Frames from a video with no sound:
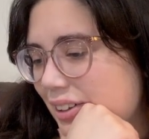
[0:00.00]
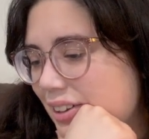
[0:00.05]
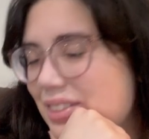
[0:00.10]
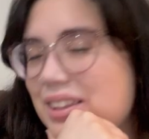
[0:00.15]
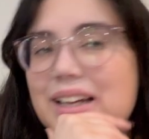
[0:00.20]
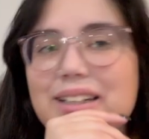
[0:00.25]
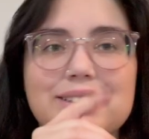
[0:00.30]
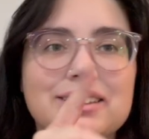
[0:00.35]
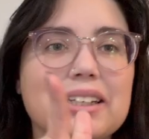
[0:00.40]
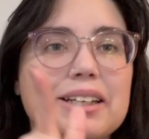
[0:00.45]

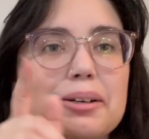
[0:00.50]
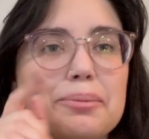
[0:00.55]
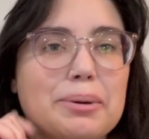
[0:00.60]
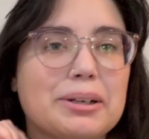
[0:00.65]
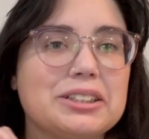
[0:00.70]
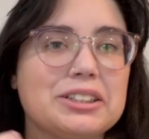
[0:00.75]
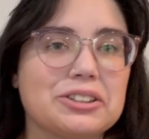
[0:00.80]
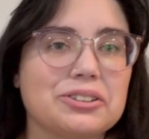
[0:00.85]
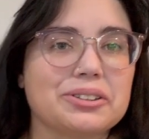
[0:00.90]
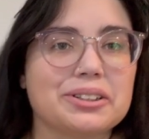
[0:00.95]
That's like my
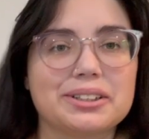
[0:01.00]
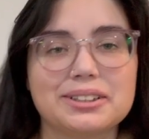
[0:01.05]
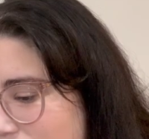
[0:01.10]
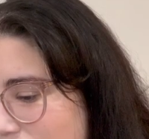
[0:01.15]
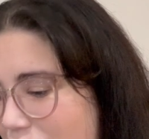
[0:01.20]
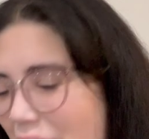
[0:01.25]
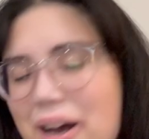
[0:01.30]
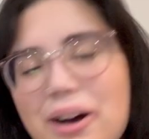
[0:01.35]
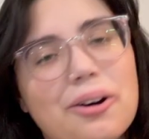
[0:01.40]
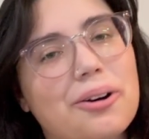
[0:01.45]
tier list.
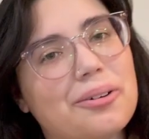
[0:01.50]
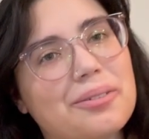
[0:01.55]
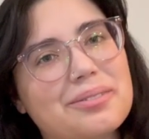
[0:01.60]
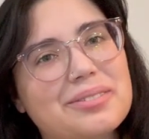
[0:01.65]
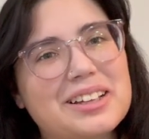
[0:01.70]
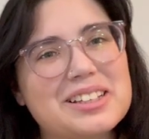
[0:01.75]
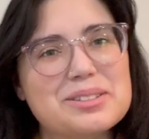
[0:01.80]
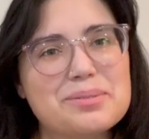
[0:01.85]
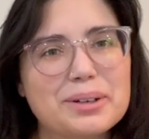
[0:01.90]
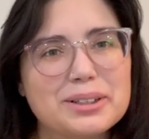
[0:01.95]
Wow,
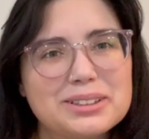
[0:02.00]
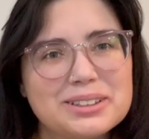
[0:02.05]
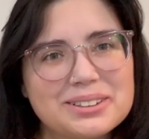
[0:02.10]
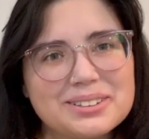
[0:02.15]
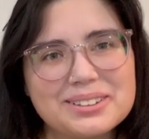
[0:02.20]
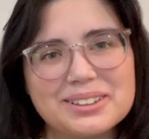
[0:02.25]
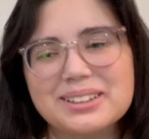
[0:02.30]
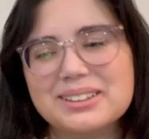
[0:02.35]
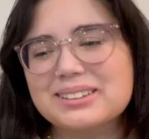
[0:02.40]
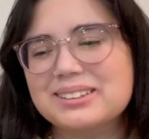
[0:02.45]
that's my tier
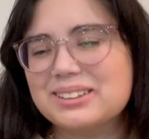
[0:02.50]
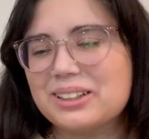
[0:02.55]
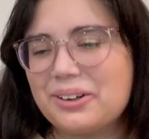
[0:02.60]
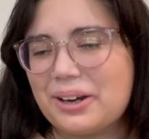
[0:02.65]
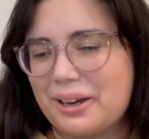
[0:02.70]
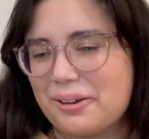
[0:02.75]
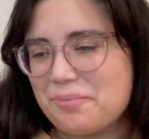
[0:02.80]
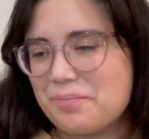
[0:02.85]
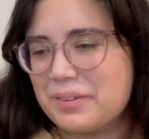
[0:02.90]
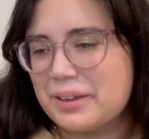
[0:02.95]
list.
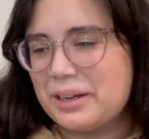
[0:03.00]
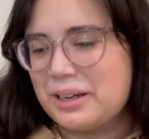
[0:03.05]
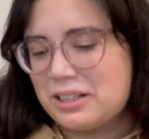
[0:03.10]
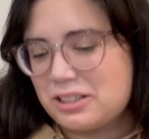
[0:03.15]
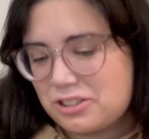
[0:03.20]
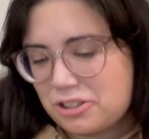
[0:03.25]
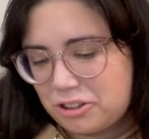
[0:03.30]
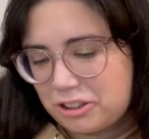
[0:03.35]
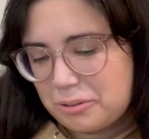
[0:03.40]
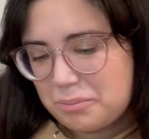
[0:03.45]
Okay,
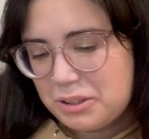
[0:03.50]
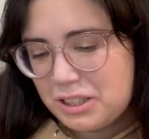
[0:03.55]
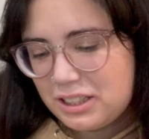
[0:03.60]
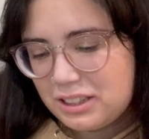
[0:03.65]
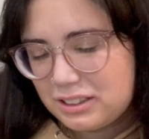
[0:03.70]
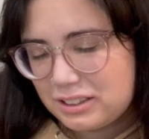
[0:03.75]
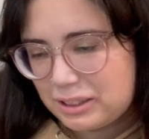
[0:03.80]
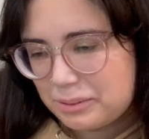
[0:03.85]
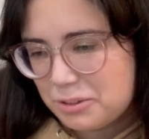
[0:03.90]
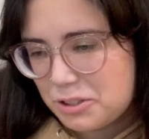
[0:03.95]
so let
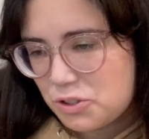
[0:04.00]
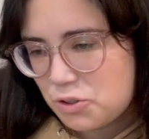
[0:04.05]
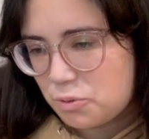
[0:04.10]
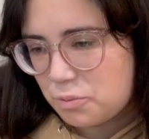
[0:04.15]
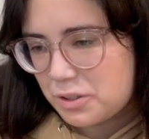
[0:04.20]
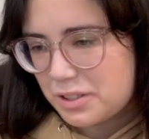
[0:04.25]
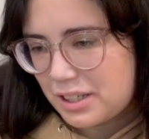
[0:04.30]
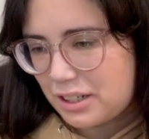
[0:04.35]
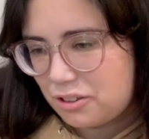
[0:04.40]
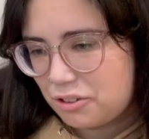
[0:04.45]
me zoom
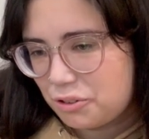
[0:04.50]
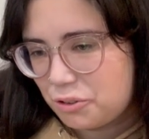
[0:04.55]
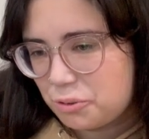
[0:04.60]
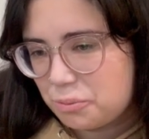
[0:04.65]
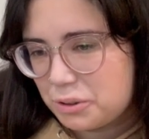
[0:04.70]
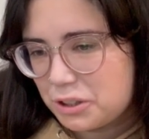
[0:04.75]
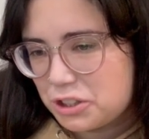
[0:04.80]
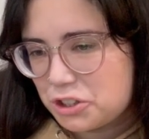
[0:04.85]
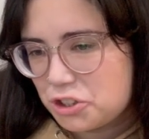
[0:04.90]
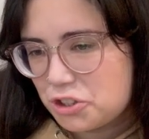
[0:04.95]
this out a little
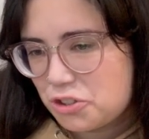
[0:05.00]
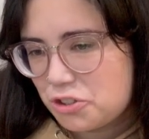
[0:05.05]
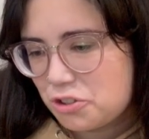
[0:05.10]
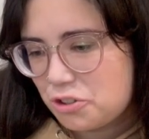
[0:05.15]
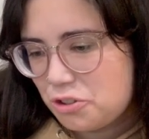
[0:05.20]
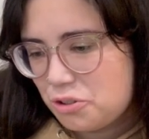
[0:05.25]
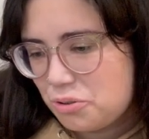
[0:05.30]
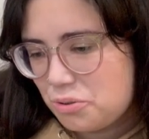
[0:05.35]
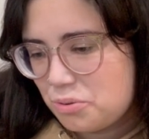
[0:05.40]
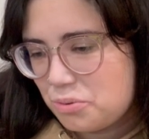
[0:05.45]
bit just so
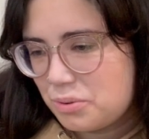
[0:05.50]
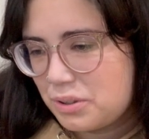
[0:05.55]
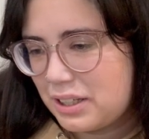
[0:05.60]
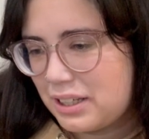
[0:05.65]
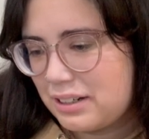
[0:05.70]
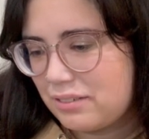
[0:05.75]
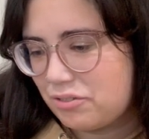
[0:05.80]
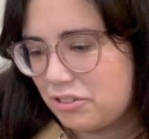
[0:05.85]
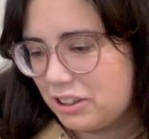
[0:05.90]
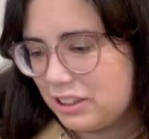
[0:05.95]
you
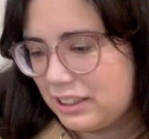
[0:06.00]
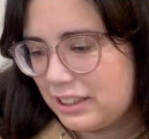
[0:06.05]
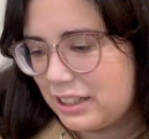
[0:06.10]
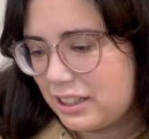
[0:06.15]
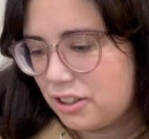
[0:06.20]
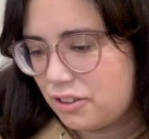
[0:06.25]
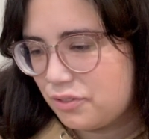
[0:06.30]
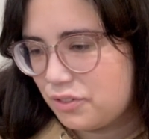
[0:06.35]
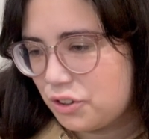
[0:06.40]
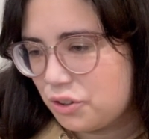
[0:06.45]
can really
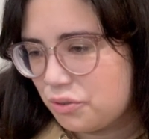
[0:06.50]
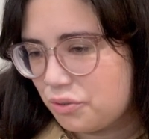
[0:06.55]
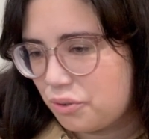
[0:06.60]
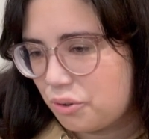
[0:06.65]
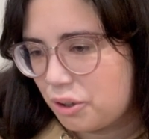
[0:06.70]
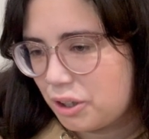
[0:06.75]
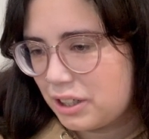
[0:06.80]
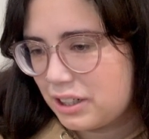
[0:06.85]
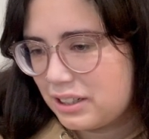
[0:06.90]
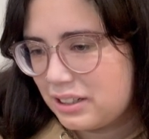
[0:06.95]
get a view
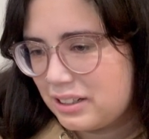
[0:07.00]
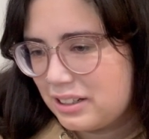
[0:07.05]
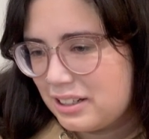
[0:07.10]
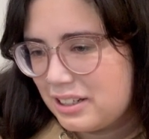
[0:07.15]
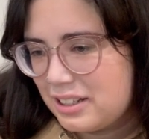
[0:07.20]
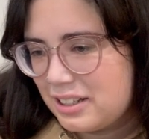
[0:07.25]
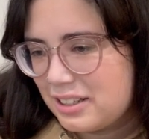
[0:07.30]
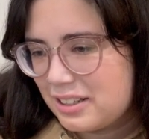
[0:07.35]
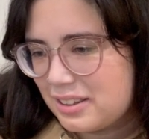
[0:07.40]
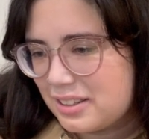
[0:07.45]
for it.
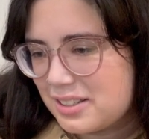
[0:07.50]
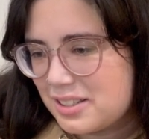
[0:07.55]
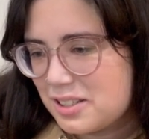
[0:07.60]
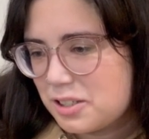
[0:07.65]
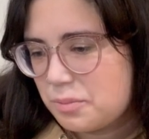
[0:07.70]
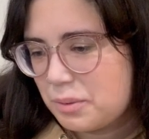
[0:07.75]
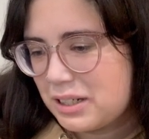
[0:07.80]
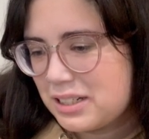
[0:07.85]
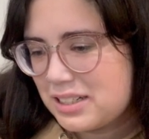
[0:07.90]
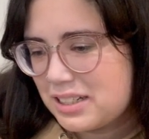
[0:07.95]
This is
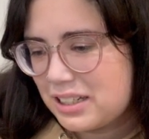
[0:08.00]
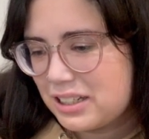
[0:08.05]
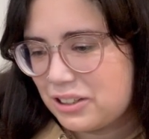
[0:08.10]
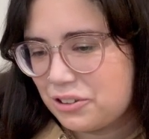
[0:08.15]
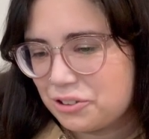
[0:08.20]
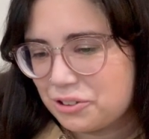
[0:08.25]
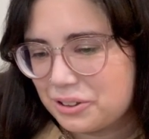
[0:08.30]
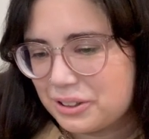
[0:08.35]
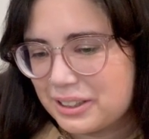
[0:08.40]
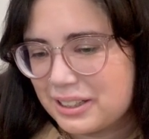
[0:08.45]
my
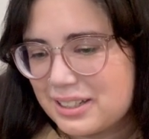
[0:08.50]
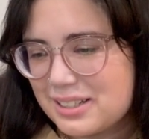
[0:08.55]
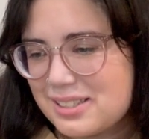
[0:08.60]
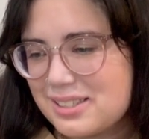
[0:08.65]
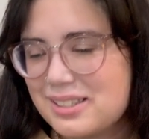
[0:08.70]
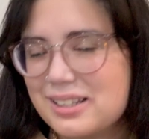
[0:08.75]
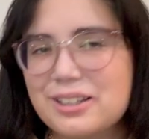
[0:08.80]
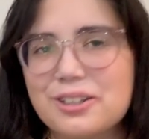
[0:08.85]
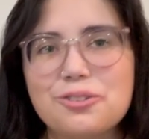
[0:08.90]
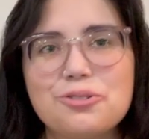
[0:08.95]
tier
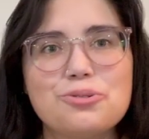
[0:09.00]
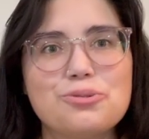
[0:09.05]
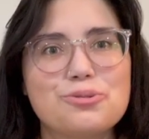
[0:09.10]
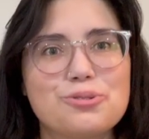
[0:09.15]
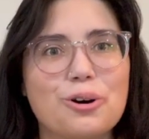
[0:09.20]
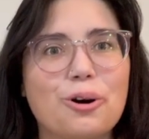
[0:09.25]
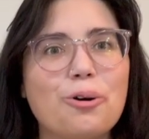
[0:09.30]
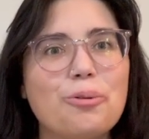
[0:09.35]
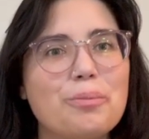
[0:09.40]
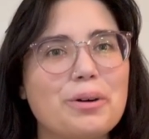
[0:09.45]
list. Thank you
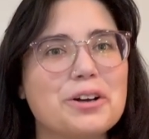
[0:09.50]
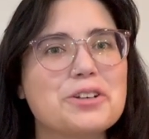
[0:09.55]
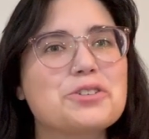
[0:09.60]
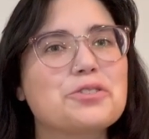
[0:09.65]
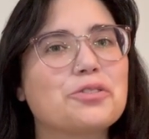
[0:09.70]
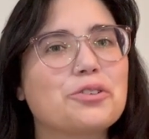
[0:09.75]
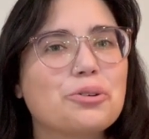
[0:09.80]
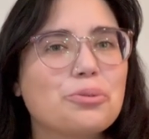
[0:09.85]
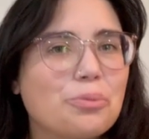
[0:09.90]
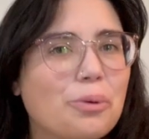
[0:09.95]
so much
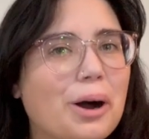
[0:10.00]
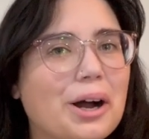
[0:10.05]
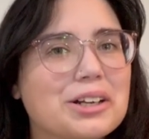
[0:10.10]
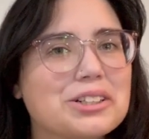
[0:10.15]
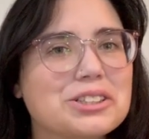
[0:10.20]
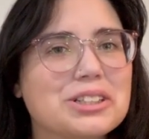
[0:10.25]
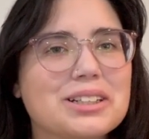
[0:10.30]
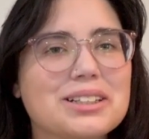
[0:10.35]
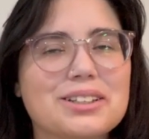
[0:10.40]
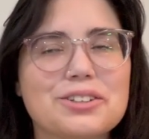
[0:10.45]
for
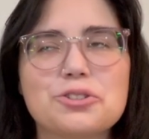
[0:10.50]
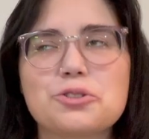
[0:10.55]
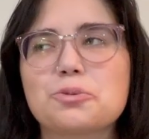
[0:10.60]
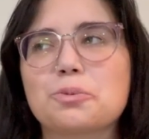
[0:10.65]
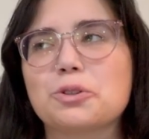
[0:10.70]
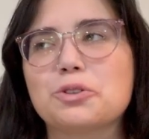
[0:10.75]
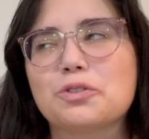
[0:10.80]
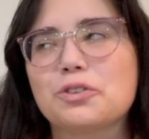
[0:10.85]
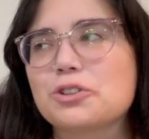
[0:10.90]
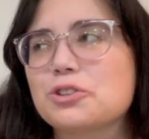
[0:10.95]
watching. Thank you so
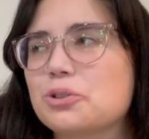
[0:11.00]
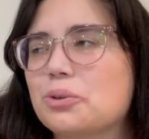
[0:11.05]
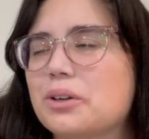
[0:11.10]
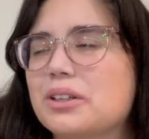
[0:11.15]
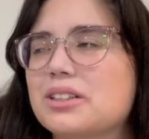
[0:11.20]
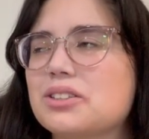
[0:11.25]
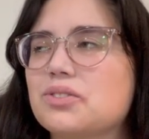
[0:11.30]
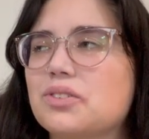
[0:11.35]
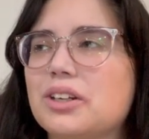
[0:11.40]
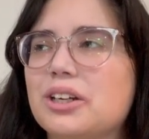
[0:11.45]
much for enjoying
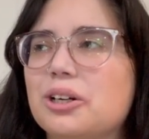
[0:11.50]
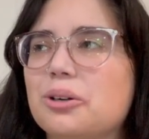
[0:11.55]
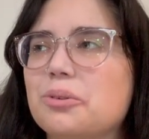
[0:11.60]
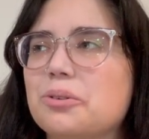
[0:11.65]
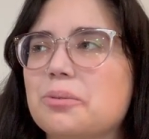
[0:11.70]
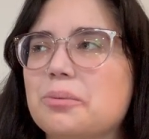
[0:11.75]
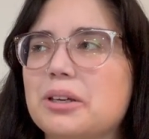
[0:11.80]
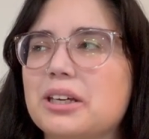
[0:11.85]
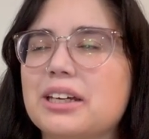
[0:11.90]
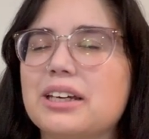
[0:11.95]
this video
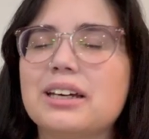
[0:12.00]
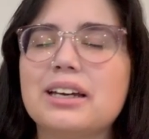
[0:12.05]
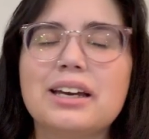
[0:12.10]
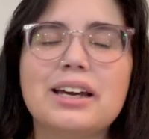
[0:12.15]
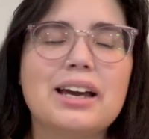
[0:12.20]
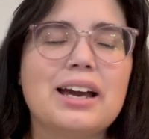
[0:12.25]
with me.